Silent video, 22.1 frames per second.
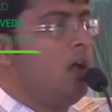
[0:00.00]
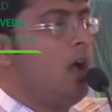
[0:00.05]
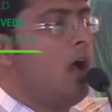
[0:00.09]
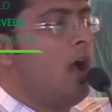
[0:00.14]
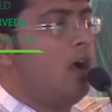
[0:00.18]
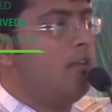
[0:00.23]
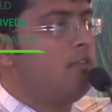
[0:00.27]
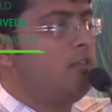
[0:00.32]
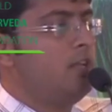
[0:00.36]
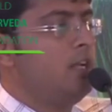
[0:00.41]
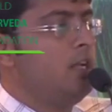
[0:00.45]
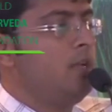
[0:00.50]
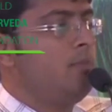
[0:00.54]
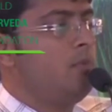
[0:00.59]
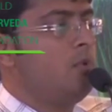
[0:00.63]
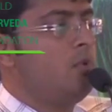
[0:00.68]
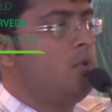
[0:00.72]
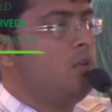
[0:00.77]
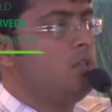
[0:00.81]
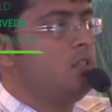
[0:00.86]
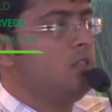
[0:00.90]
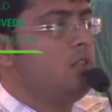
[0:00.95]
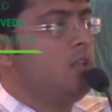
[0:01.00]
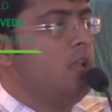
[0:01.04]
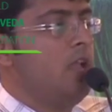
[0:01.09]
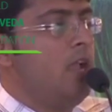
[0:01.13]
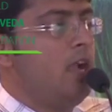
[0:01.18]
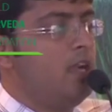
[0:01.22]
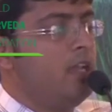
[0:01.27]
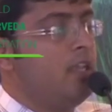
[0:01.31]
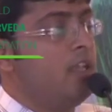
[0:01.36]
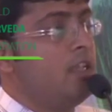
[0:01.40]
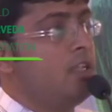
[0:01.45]
the after reports
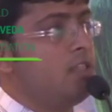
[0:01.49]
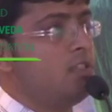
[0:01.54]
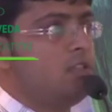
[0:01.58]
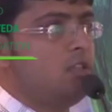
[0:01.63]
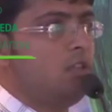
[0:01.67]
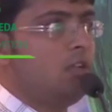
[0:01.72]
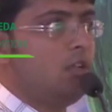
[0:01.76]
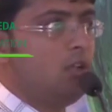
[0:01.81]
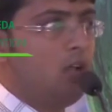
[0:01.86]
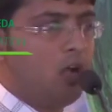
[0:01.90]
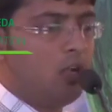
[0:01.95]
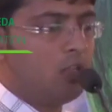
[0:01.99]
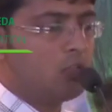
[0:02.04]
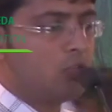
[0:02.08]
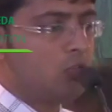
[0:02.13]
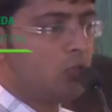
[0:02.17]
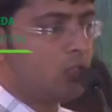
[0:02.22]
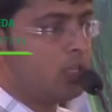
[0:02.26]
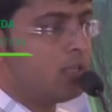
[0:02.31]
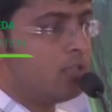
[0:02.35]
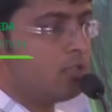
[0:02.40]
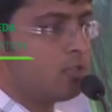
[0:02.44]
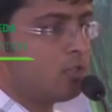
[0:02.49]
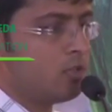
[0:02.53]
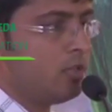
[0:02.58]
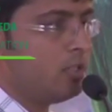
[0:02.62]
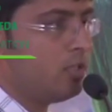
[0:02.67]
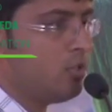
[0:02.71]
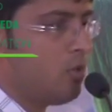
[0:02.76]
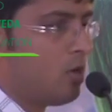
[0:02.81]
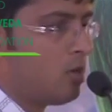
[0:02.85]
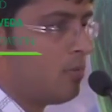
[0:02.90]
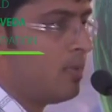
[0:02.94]
LDH also turns
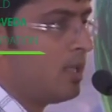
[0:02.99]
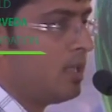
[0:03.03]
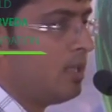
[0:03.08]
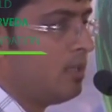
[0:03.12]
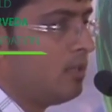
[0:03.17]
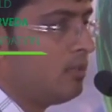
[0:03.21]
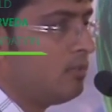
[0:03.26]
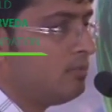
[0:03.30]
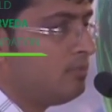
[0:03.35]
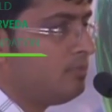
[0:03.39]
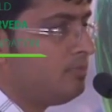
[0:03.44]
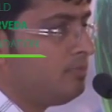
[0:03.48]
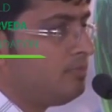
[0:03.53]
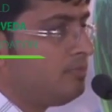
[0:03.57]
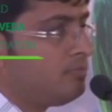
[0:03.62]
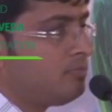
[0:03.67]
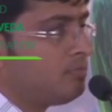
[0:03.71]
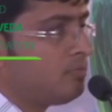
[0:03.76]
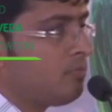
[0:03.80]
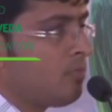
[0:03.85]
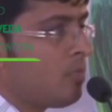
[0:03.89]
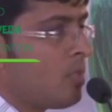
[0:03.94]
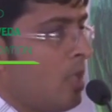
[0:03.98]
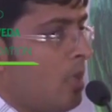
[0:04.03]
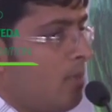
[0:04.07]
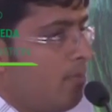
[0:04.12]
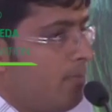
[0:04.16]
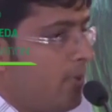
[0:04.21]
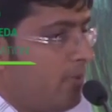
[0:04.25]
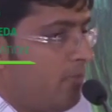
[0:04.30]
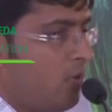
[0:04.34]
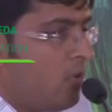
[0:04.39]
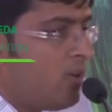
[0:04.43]
to normal.
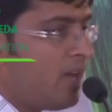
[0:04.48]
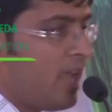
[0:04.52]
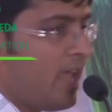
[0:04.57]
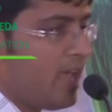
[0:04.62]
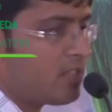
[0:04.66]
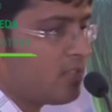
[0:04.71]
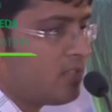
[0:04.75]
Before